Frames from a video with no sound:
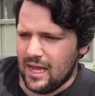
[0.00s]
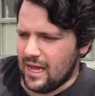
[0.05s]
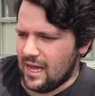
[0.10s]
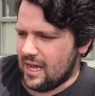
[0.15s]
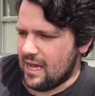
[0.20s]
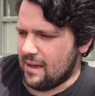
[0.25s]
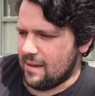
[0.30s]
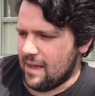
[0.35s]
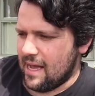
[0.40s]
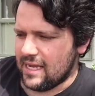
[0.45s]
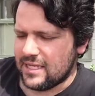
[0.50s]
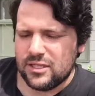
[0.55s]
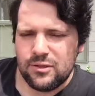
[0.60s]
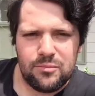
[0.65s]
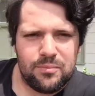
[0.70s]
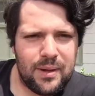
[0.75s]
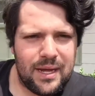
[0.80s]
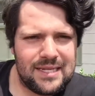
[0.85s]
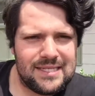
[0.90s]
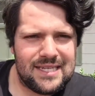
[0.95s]
Uh, had to
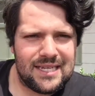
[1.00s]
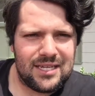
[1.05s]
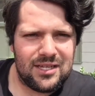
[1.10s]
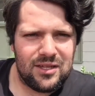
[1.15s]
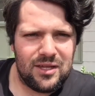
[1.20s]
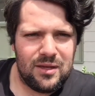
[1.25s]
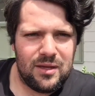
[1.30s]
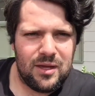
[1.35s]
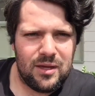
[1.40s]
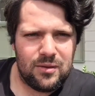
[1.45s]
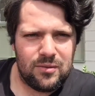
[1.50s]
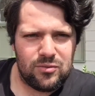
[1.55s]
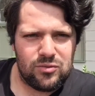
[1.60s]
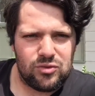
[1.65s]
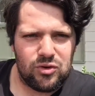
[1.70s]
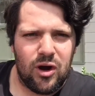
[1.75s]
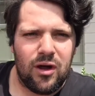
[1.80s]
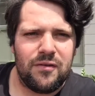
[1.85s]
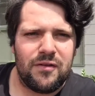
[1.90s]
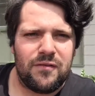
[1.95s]
basically
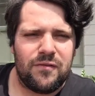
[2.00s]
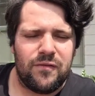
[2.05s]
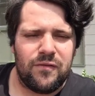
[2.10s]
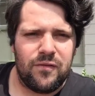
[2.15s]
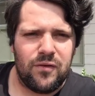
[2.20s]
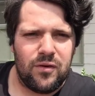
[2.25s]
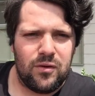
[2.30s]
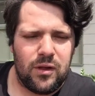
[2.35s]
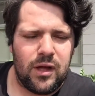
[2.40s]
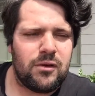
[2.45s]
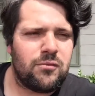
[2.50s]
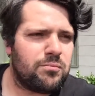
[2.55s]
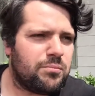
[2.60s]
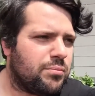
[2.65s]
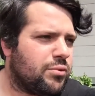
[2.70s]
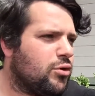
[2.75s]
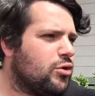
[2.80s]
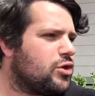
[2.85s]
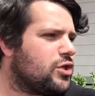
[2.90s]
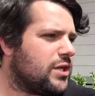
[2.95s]
drive it, for, like
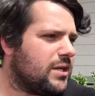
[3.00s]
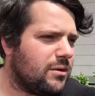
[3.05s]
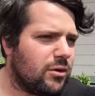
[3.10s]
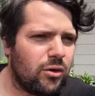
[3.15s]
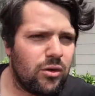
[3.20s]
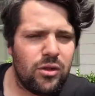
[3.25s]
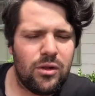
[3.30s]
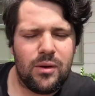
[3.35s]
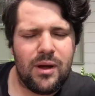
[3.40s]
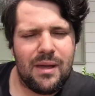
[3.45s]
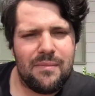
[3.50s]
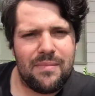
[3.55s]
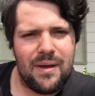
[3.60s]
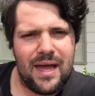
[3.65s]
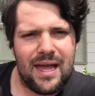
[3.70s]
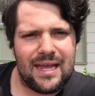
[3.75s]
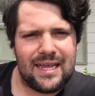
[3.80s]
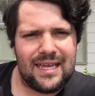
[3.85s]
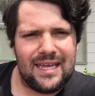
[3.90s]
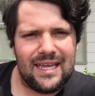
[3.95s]
push it all the way
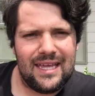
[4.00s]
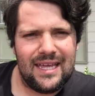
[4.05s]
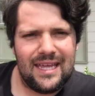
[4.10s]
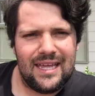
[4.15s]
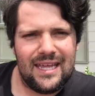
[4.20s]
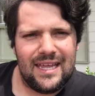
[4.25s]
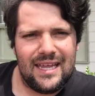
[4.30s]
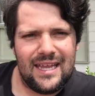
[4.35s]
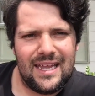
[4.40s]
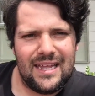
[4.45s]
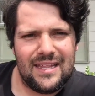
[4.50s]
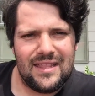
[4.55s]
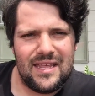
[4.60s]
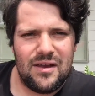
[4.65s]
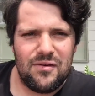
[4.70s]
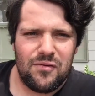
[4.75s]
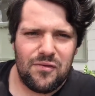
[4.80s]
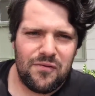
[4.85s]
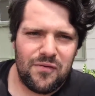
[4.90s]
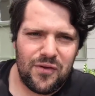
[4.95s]
back,
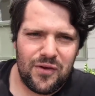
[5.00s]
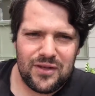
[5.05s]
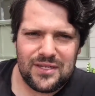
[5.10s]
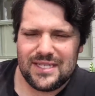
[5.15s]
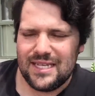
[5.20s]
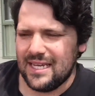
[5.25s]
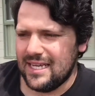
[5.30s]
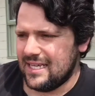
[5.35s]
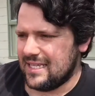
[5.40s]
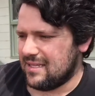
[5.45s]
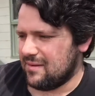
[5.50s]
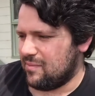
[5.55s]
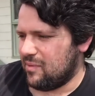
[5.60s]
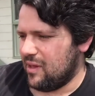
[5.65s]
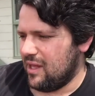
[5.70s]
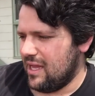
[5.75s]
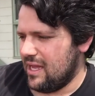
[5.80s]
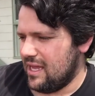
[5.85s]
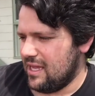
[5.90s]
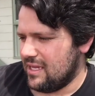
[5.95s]
then reverse it into
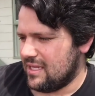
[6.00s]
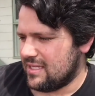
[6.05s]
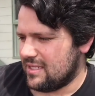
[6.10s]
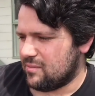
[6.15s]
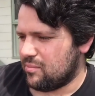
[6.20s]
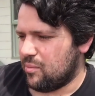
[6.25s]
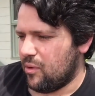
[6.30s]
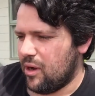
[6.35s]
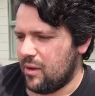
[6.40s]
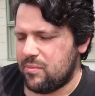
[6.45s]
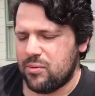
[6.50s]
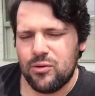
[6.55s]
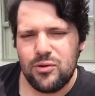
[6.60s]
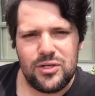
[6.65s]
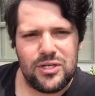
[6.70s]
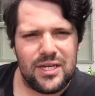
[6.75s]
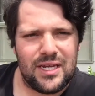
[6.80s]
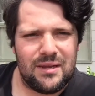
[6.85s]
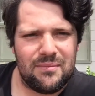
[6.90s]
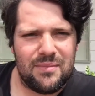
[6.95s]
place by
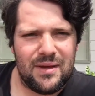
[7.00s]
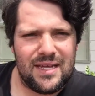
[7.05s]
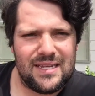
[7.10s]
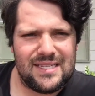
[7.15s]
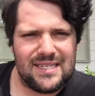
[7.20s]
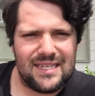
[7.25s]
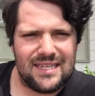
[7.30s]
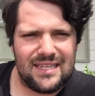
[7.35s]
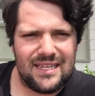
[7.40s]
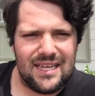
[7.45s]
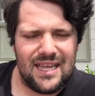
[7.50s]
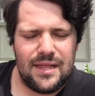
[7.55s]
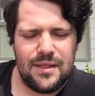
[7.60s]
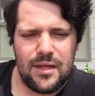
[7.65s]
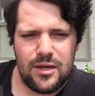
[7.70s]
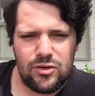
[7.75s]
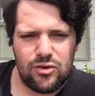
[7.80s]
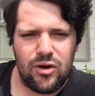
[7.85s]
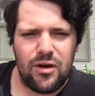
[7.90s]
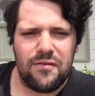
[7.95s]
pushing it basically, and
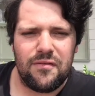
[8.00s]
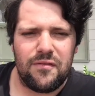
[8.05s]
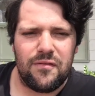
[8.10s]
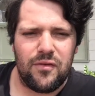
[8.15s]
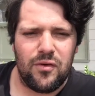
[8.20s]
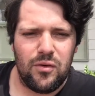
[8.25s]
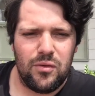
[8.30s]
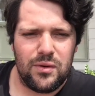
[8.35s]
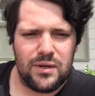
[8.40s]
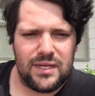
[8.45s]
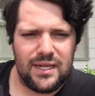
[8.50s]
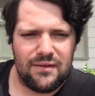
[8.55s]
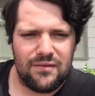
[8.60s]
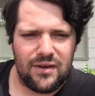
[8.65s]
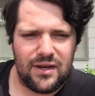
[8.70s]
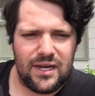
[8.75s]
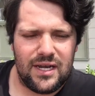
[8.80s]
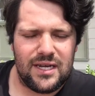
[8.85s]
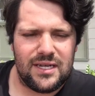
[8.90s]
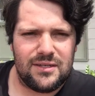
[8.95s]
then drive it forward if
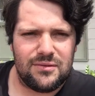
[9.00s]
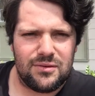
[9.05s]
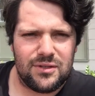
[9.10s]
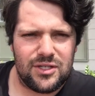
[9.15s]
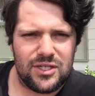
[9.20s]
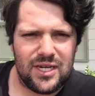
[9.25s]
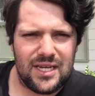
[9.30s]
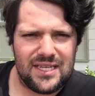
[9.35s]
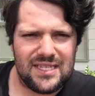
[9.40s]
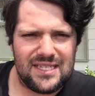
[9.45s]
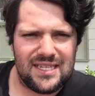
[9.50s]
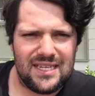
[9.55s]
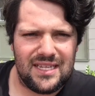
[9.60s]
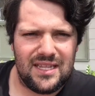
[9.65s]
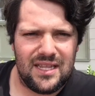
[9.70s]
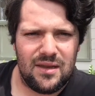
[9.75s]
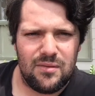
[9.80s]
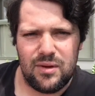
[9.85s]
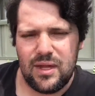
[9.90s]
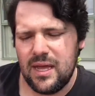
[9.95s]
I needed to adjust it,
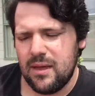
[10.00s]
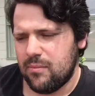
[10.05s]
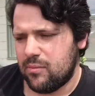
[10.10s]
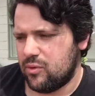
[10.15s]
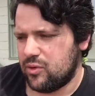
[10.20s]
and then keep